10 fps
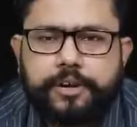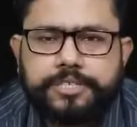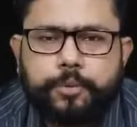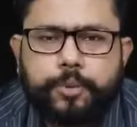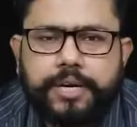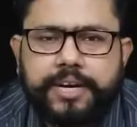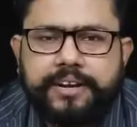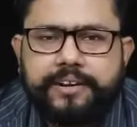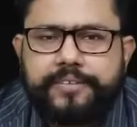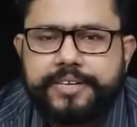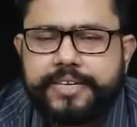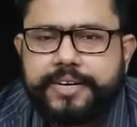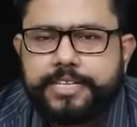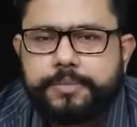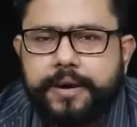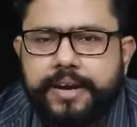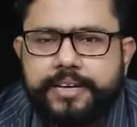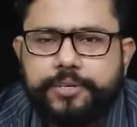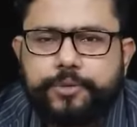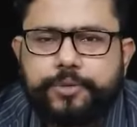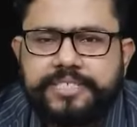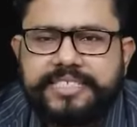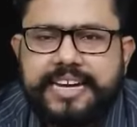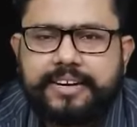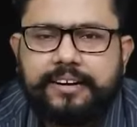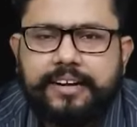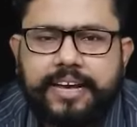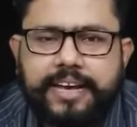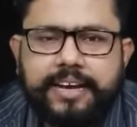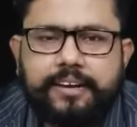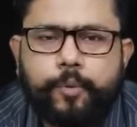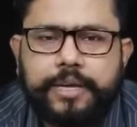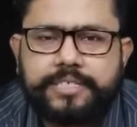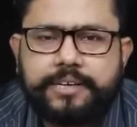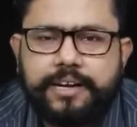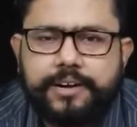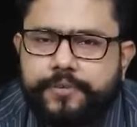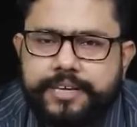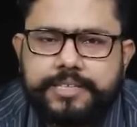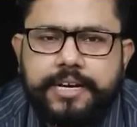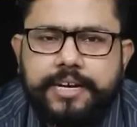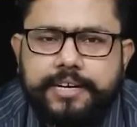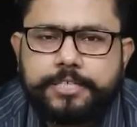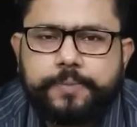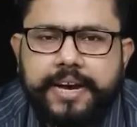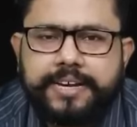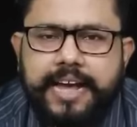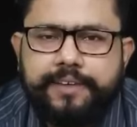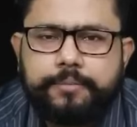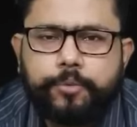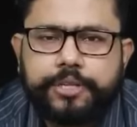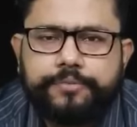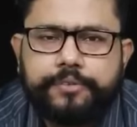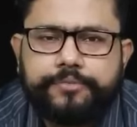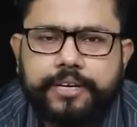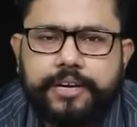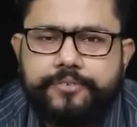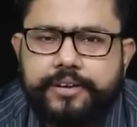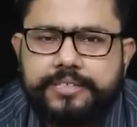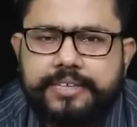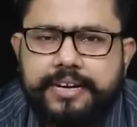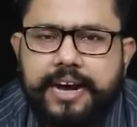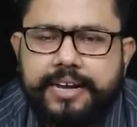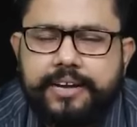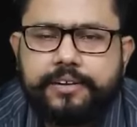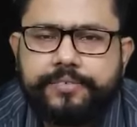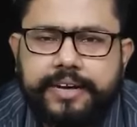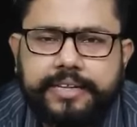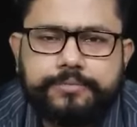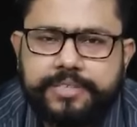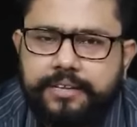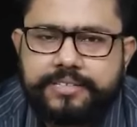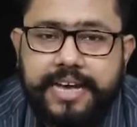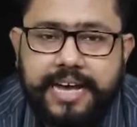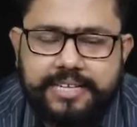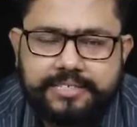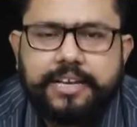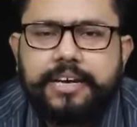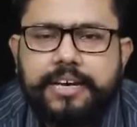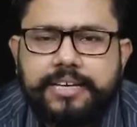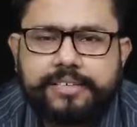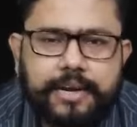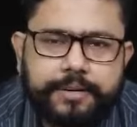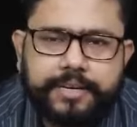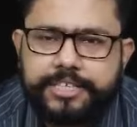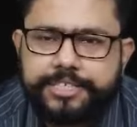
across the world are increasingly aspiring to settle in Western countries, despite having more than 50 countries that identify themselves as Islamic